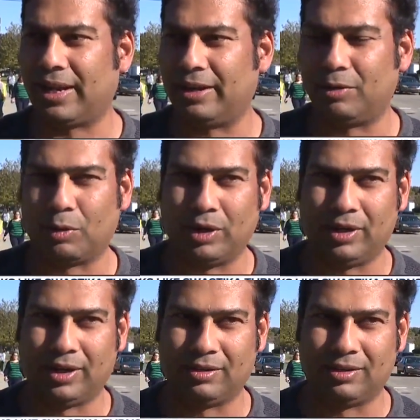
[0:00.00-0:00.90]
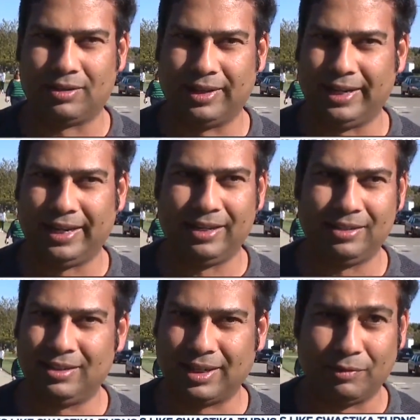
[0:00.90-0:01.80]
and knowing and learning.
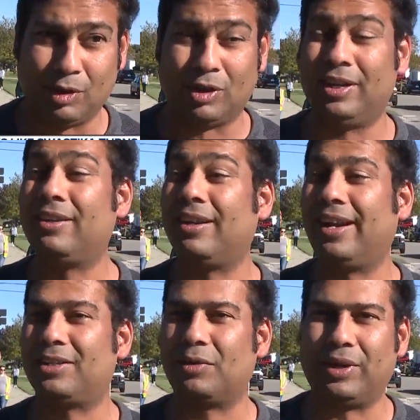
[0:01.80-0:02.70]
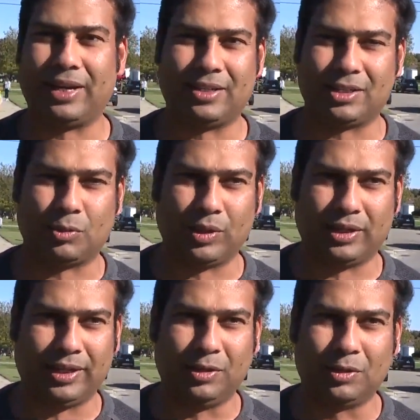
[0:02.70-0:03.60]
And we got internet, so we can just
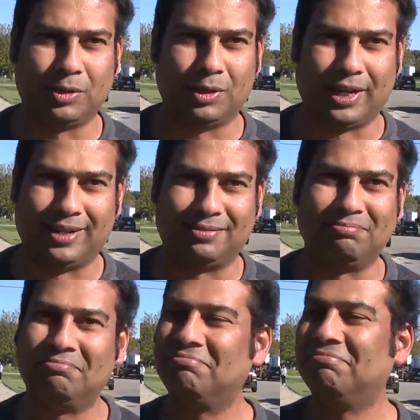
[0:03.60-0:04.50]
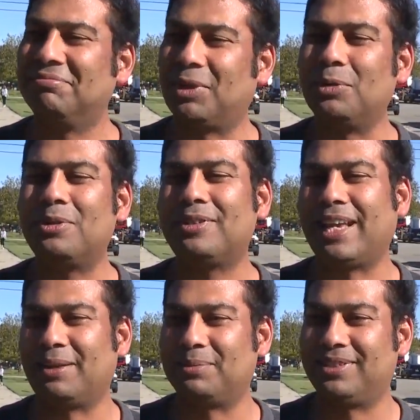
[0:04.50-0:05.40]
quickly Google and close those
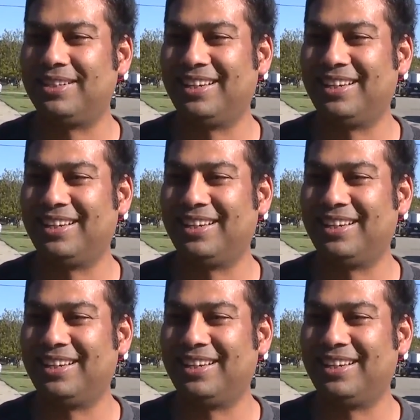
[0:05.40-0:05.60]
gaps.